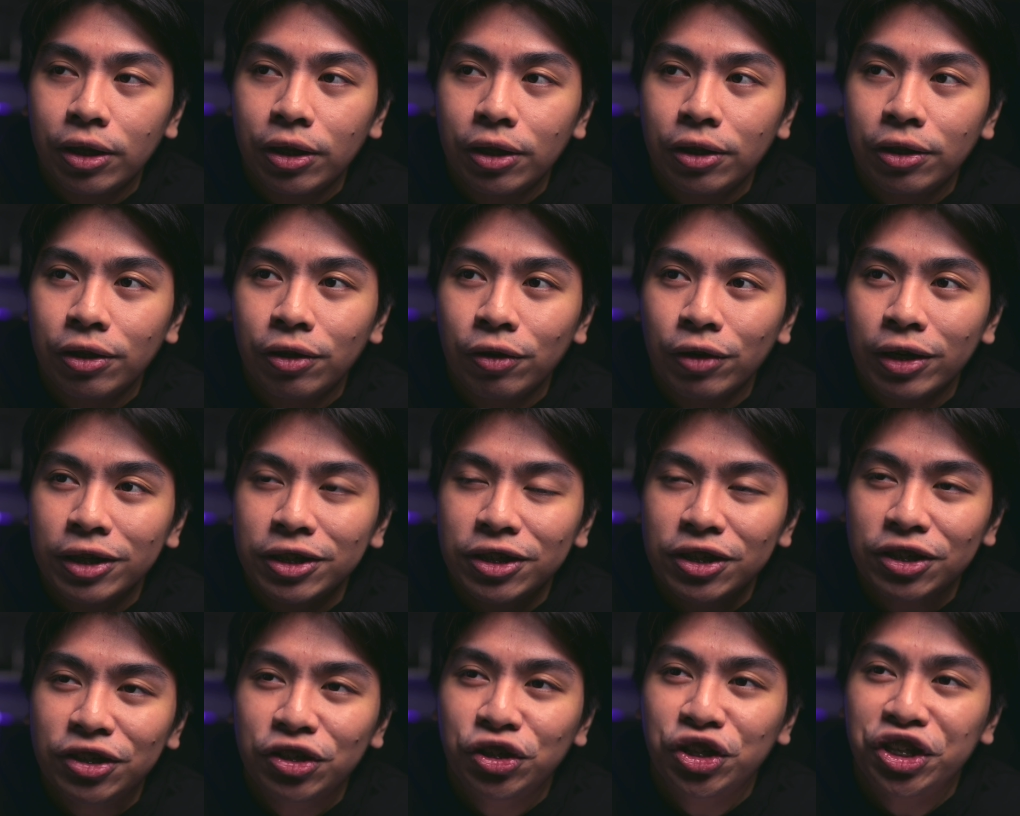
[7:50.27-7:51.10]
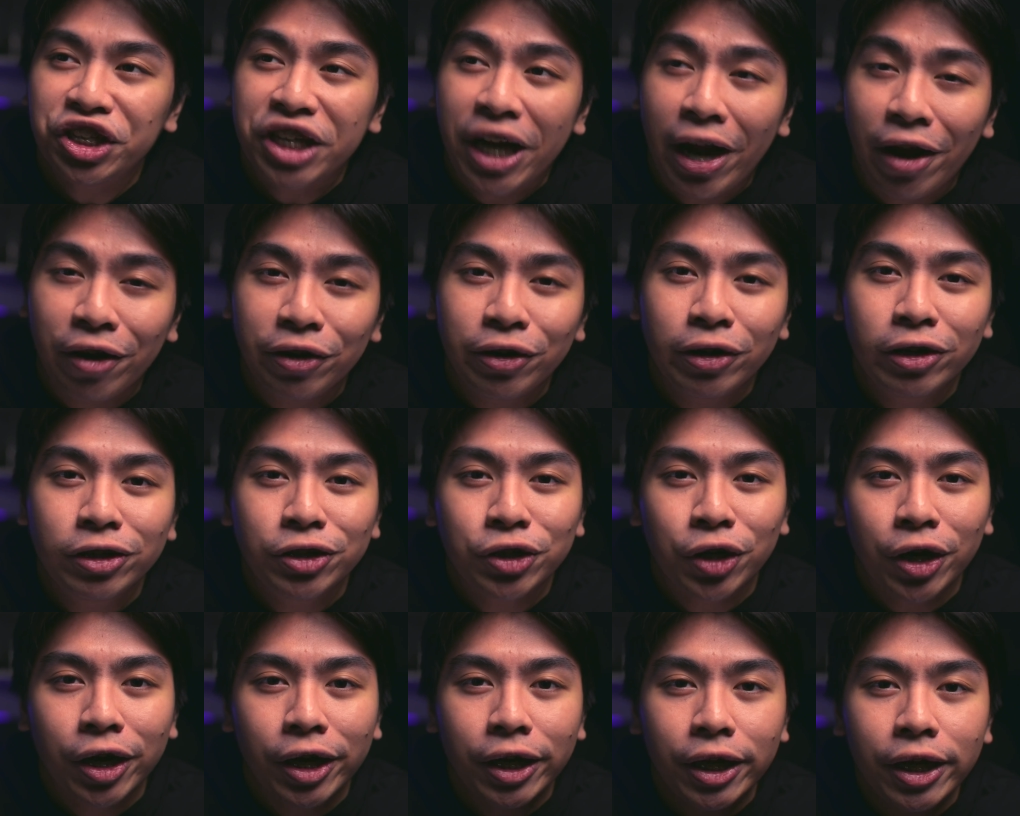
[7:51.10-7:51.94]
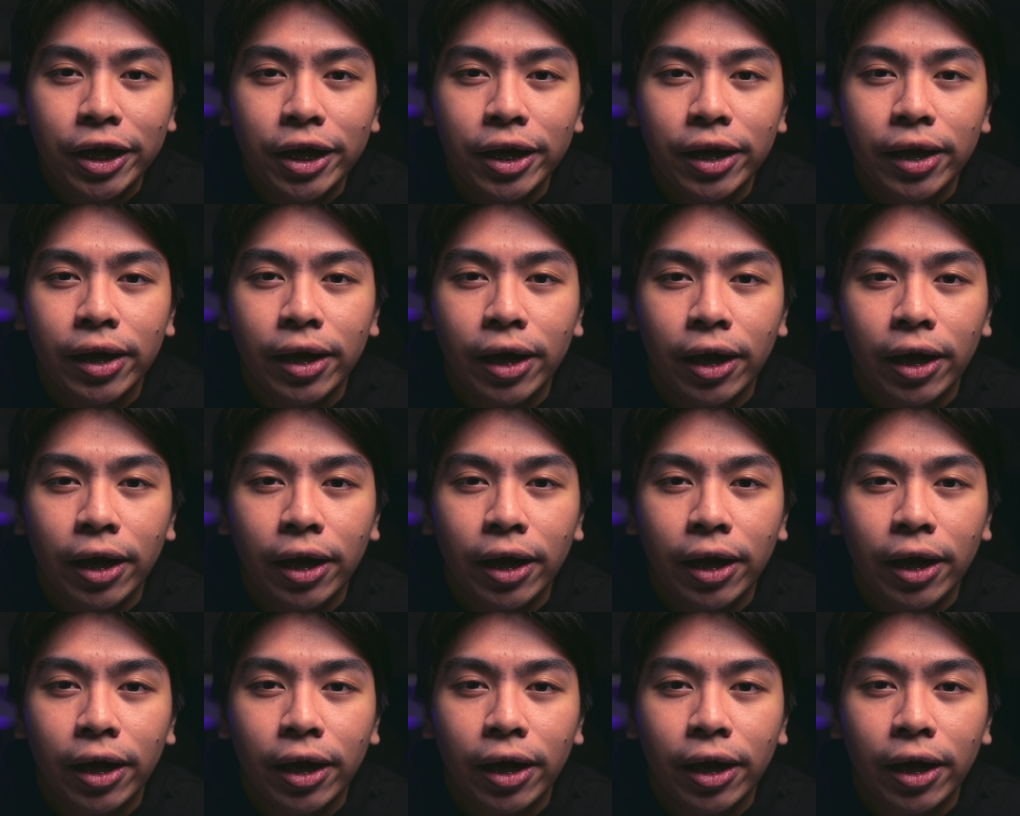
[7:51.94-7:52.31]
You can just share your journey,